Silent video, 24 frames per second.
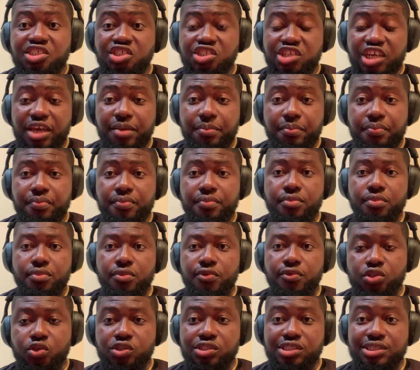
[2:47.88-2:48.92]
It's a shame
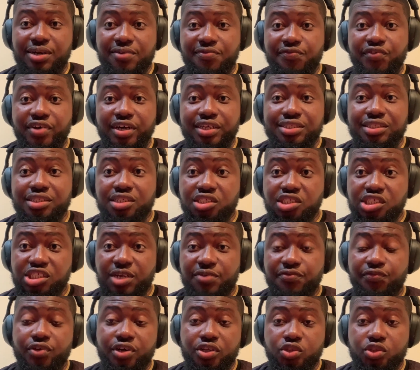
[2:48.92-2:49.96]
for the Tottenham fans.
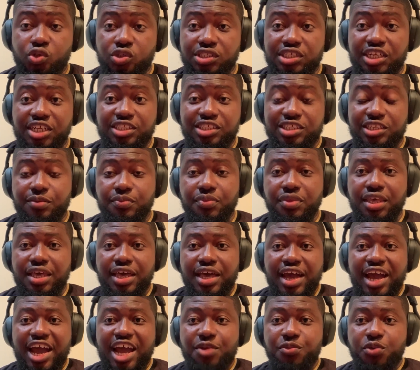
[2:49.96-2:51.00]
It's a shame for the Tottenham
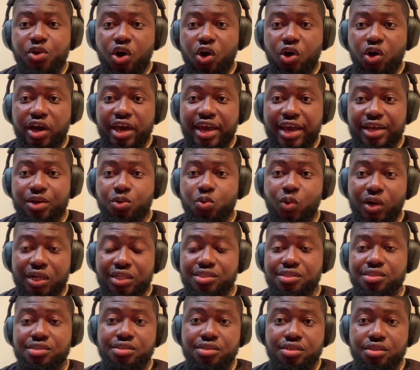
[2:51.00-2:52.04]
team. And we all heard
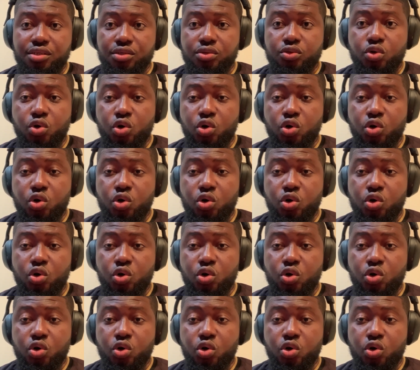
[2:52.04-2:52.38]
what